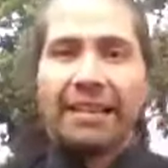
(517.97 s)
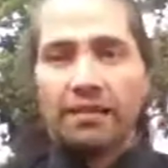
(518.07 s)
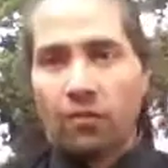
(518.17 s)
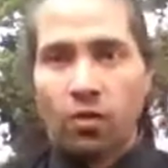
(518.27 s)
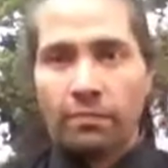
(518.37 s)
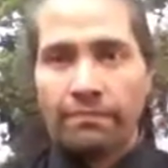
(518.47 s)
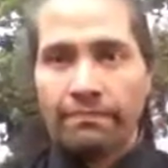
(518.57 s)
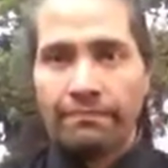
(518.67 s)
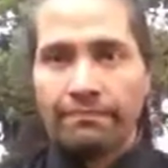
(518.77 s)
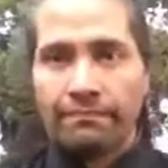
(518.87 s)
the form.
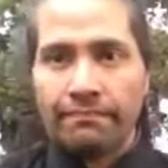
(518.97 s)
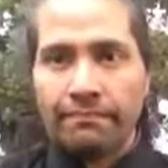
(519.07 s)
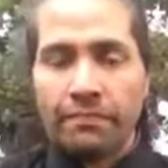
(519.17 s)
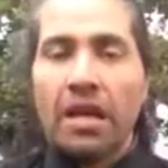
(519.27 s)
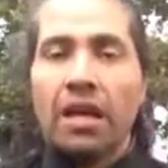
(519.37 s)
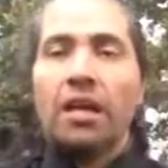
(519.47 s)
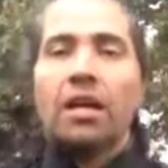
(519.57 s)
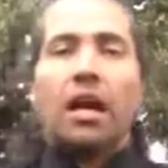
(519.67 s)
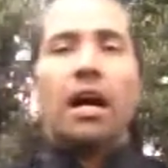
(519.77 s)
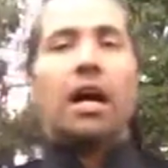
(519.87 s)

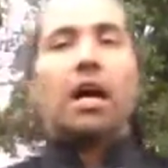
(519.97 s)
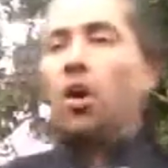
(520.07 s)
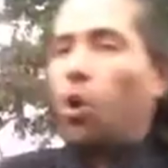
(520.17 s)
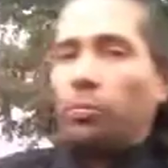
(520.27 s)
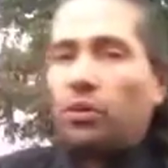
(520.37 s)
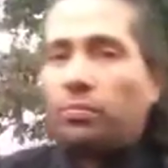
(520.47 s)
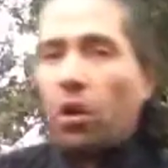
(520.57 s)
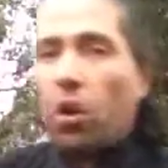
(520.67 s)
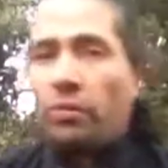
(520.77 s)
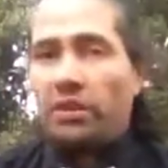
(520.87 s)
Hope you
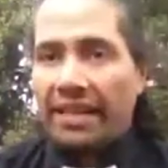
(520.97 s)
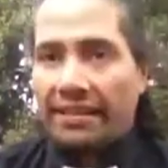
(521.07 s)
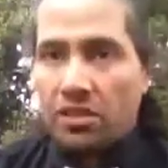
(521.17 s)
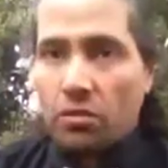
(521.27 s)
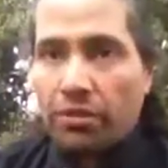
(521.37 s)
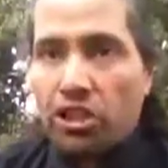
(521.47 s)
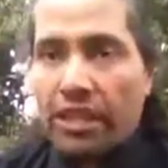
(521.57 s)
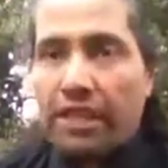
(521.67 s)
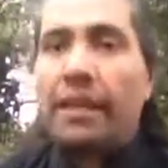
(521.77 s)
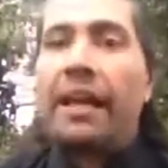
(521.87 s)
like this and appreciate
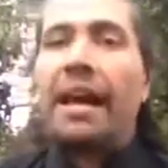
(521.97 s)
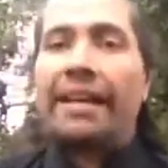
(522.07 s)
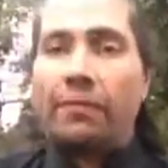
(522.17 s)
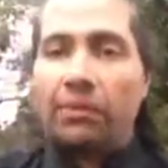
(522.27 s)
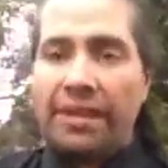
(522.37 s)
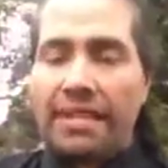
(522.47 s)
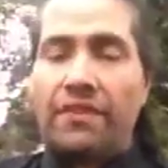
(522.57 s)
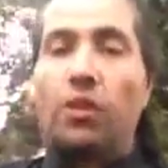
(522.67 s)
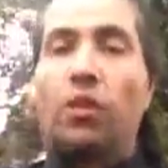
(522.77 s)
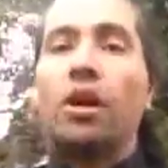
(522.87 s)
it. Again, with the next
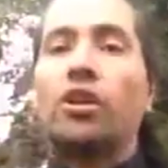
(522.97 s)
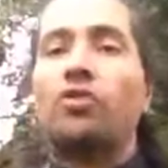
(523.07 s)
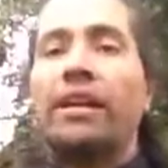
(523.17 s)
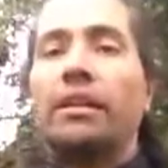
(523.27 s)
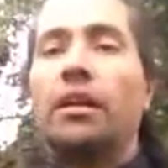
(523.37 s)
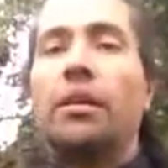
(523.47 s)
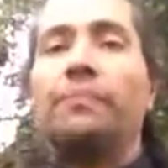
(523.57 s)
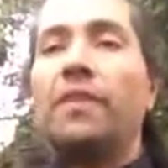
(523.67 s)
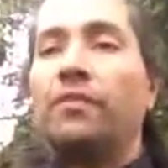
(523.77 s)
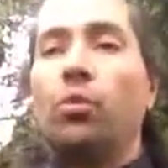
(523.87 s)
video, I'm going to try to,
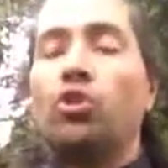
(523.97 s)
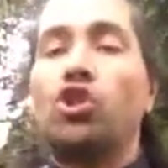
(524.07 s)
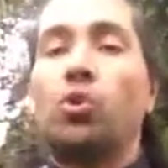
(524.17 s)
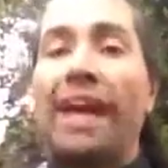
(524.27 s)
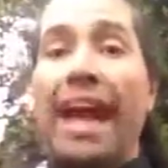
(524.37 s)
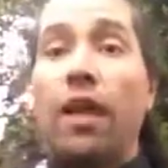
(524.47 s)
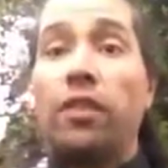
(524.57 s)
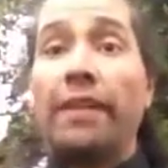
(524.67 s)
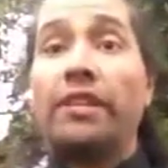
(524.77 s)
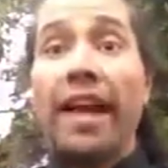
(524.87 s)
if you will, show the health
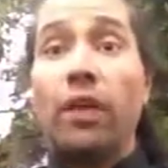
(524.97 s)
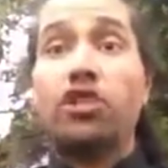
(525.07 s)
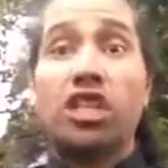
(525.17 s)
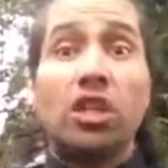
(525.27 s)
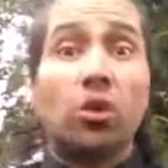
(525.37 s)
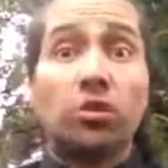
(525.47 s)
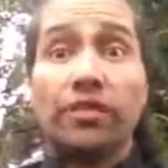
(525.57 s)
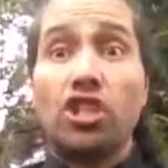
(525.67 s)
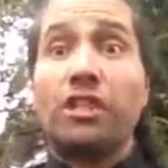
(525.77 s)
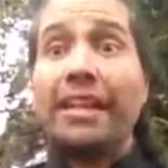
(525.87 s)
chi
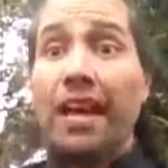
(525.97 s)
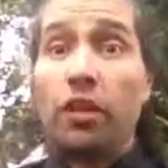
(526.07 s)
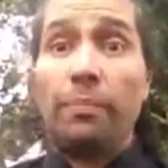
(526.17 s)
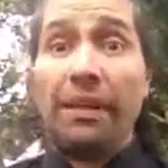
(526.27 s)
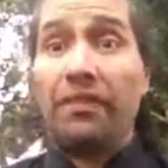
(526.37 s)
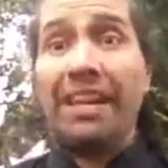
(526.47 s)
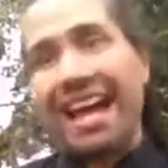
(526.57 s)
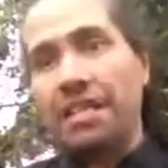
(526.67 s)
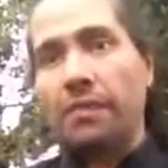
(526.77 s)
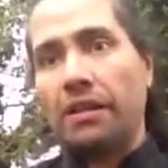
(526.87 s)
cultivation and health benefit
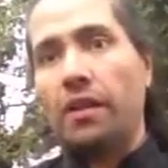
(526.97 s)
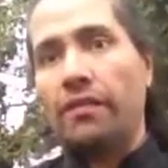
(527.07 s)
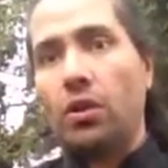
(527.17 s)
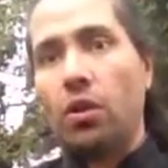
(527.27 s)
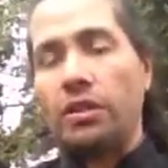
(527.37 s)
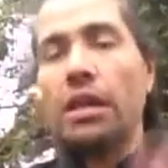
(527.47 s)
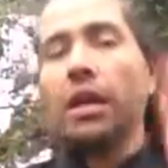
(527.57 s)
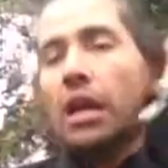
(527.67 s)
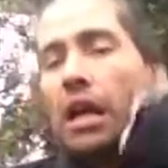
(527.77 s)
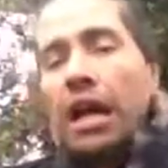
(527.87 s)
aspect of the art.
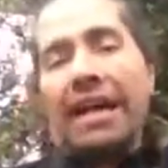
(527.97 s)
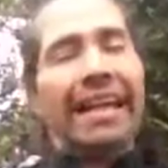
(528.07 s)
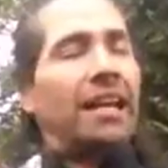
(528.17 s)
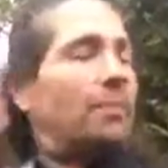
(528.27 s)
Again,